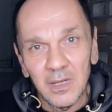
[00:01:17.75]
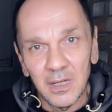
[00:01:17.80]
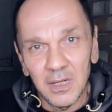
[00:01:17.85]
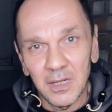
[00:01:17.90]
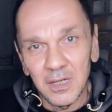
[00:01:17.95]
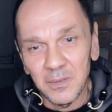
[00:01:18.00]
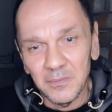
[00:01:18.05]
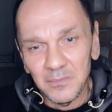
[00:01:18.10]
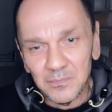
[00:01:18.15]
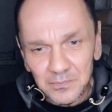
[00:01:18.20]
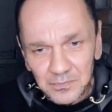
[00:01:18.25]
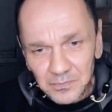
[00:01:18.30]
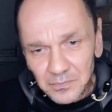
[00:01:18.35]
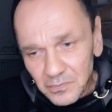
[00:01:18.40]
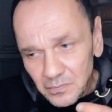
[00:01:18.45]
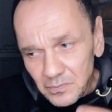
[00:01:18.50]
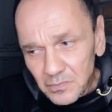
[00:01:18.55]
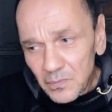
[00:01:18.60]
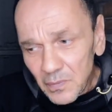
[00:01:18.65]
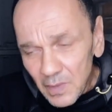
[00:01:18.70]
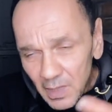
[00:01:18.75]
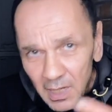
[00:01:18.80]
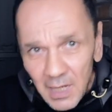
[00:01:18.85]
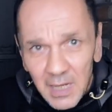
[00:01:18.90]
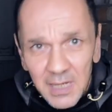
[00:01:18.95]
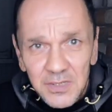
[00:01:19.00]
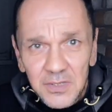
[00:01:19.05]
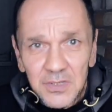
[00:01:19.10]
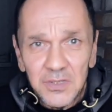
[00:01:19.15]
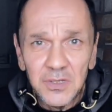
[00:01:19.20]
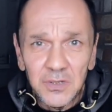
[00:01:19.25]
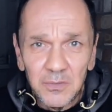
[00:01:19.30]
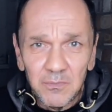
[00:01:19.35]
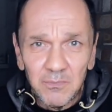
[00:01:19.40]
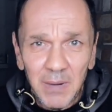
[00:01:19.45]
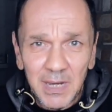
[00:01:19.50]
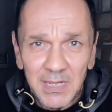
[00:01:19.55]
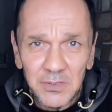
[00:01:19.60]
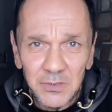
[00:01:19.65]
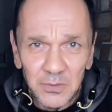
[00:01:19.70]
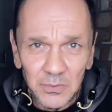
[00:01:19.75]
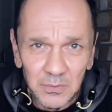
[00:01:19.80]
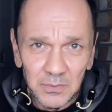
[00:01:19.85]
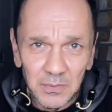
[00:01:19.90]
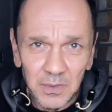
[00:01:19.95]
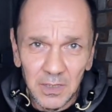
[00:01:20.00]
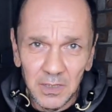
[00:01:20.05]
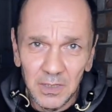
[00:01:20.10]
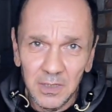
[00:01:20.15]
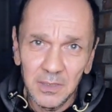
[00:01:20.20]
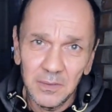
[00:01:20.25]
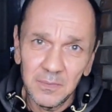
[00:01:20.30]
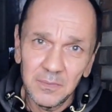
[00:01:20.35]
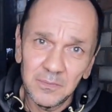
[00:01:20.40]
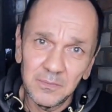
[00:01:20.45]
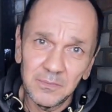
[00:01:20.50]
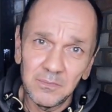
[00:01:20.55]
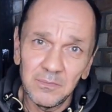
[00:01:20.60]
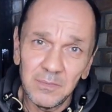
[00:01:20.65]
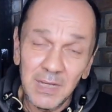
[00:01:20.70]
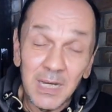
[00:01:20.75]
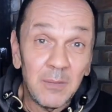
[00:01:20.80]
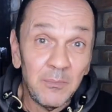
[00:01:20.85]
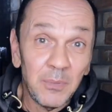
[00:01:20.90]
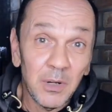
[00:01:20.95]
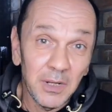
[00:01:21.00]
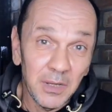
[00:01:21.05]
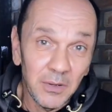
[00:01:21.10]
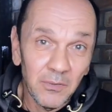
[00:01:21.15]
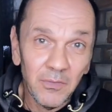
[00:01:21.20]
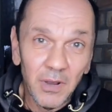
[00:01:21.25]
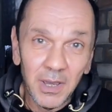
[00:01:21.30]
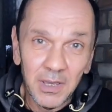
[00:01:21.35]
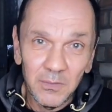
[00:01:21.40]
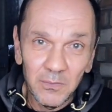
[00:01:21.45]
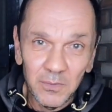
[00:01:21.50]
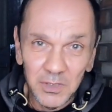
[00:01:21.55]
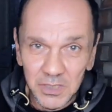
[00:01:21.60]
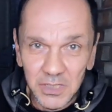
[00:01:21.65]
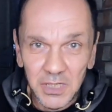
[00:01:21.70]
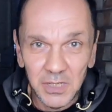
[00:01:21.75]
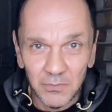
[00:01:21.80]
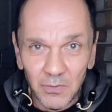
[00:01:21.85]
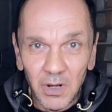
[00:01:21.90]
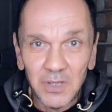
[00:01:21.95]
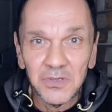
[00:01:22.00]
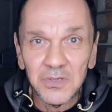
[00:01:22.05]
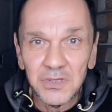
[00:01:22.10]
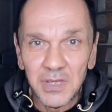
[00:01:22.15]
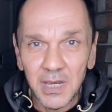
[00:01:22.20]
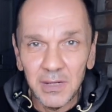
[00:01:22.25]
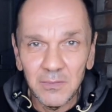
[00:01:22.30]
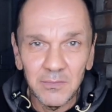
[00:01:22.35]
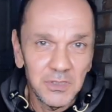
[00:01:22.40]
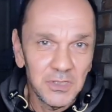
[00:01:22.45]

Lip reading: it has a certain basal metabolic rate which it runs at,